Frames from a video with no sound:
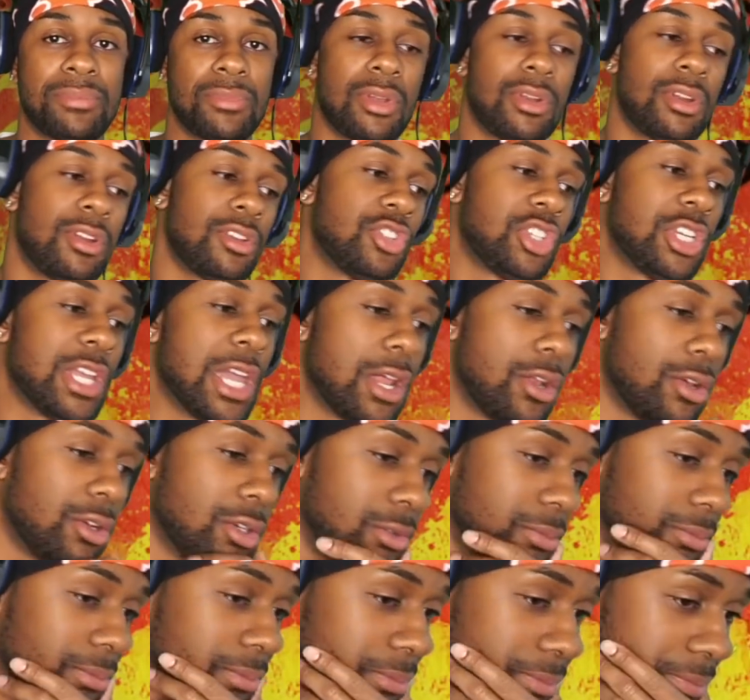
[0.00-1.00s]
on her channel.
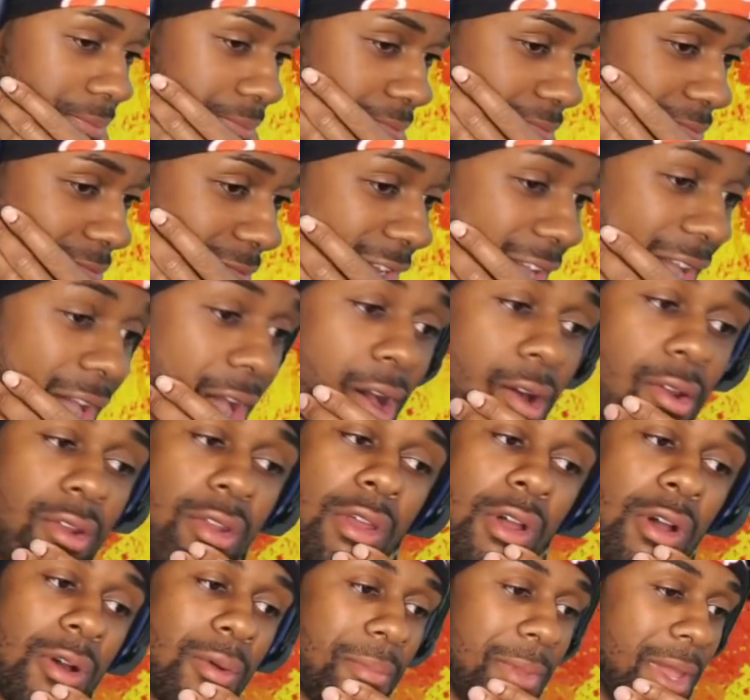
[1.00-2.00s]
I don't
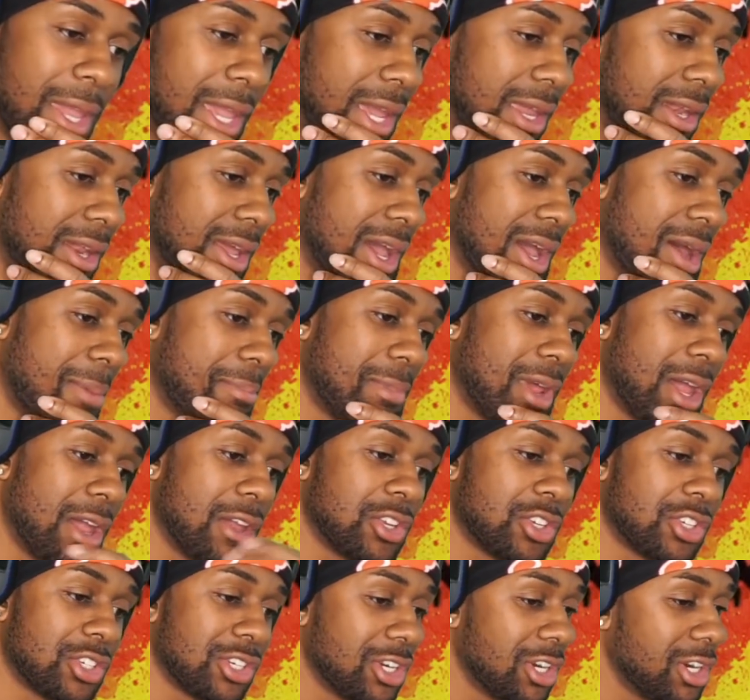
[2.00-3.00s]
know, man. I'm not
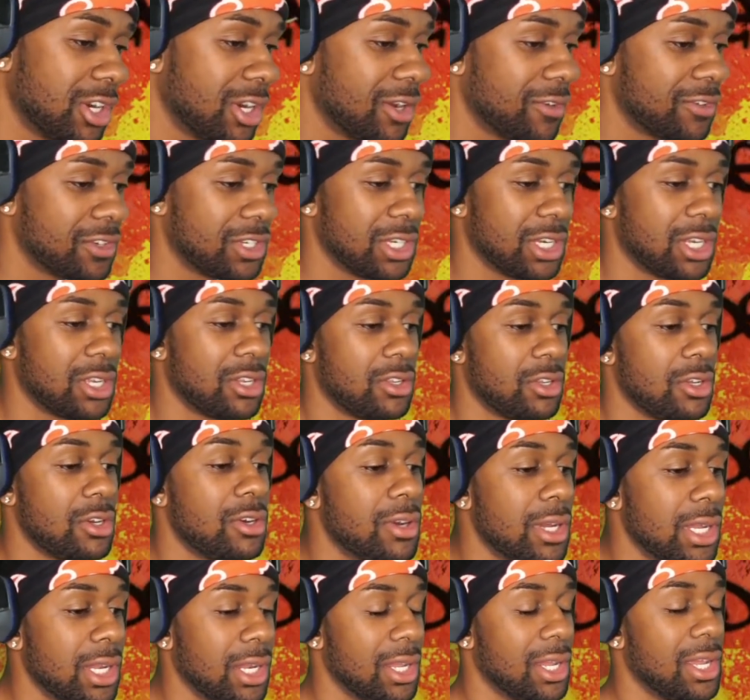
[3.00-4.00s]
sure if she can do
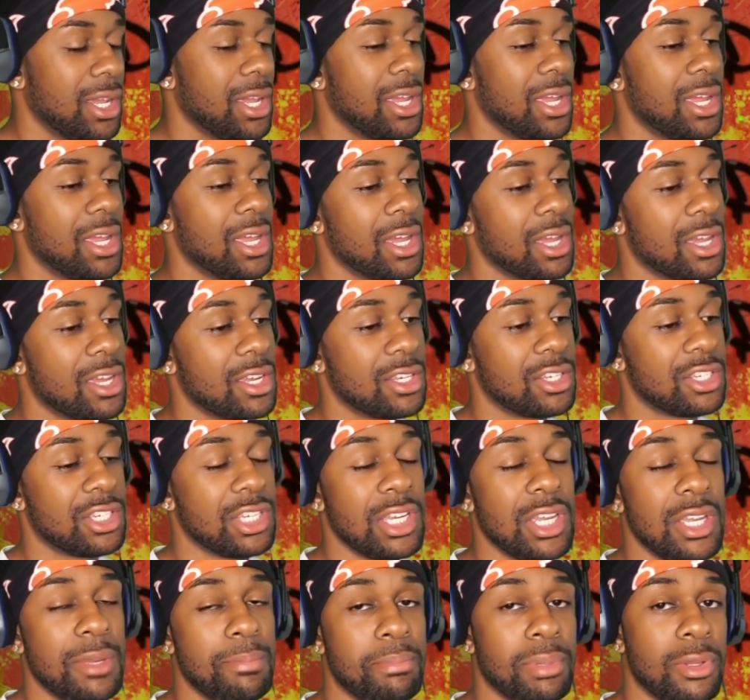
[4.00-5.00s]
it, because
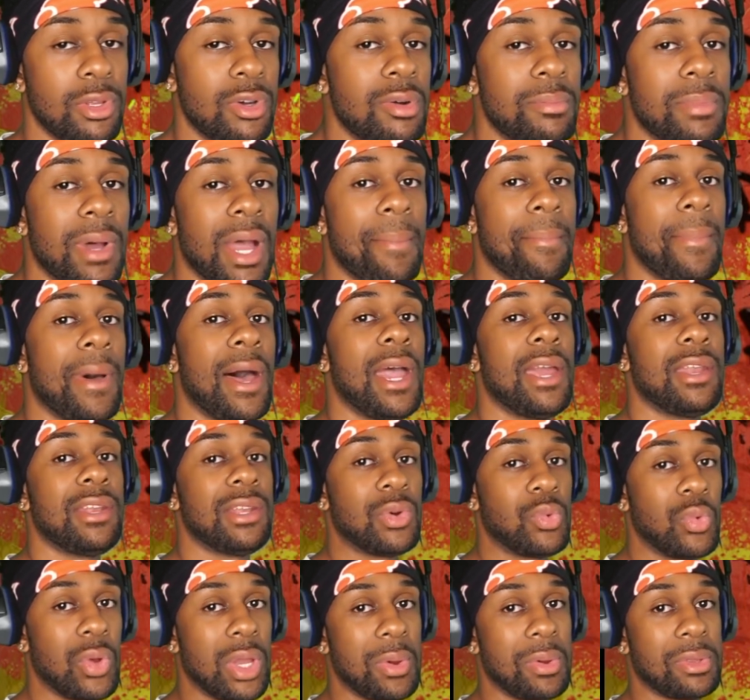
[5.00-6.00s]
she blew my mind
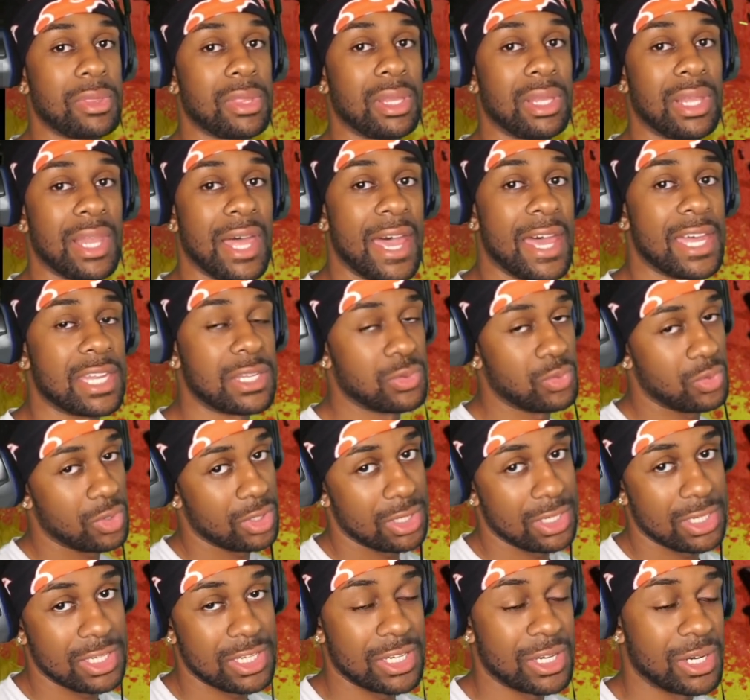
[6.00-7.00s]
away with the last
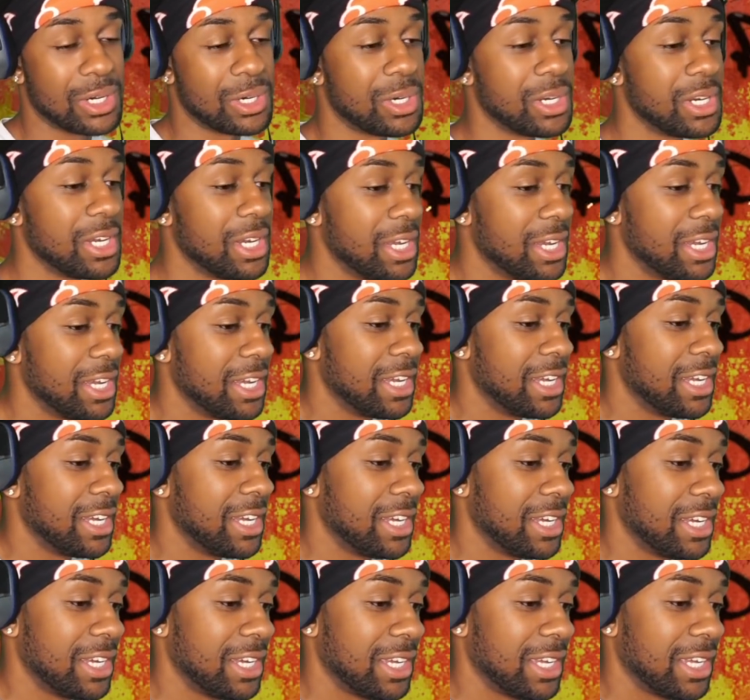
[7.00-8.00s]
one. So
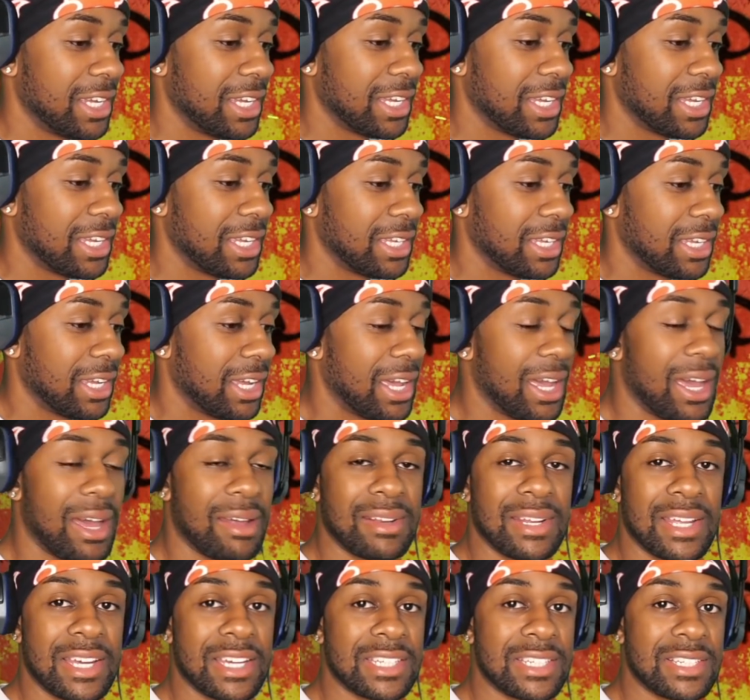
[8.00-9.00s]
I'm
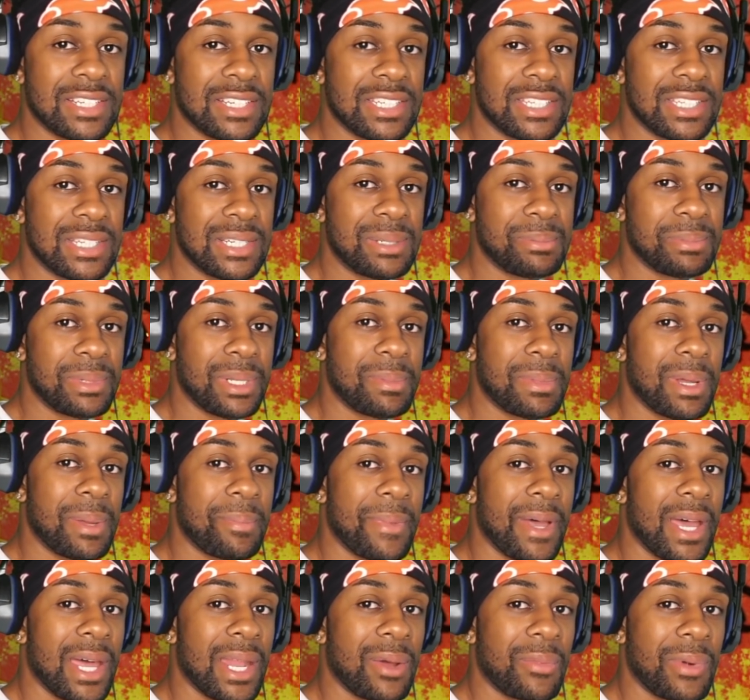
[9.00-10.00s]
not sure if she's gonna blow my
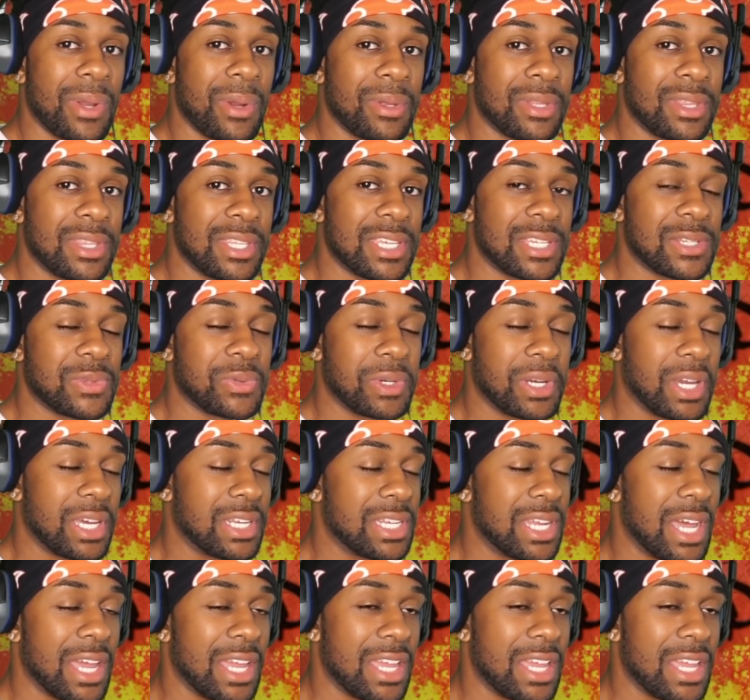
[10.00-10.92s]
mind away with this one, because